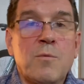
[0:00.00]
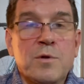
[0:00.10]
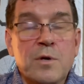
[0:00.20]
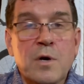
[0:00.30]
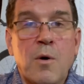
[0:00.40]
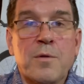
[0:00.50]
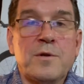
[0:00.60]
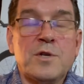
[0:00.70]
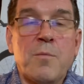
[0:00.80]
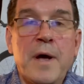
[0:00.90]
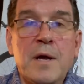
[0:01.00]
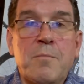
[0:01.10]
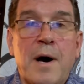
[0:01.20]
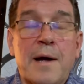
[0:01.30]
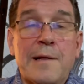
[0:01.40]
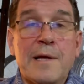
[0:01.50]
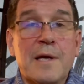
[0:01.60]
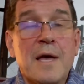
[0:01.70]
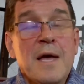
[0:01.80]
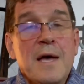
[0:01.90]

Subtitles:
when you go with the domain bottling.